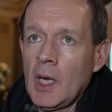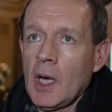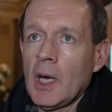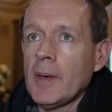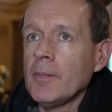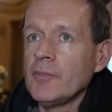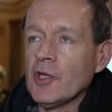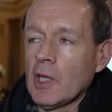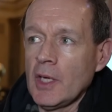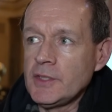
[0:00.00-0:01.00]
Um,
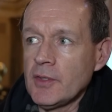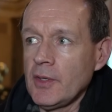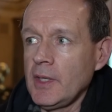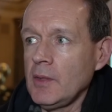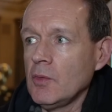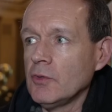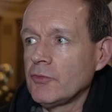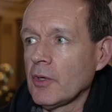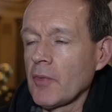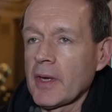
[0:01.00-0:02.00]
delighted that he
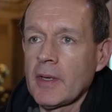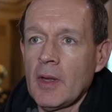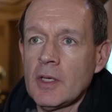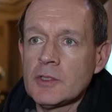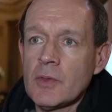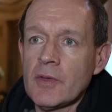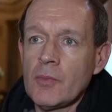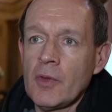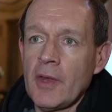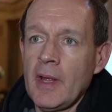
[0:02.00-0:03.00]
was uh, recognised with,
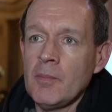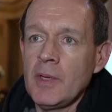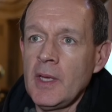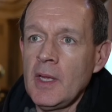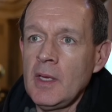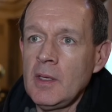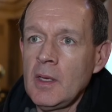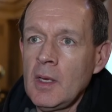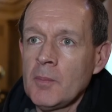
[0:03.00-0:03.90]
with an M B E,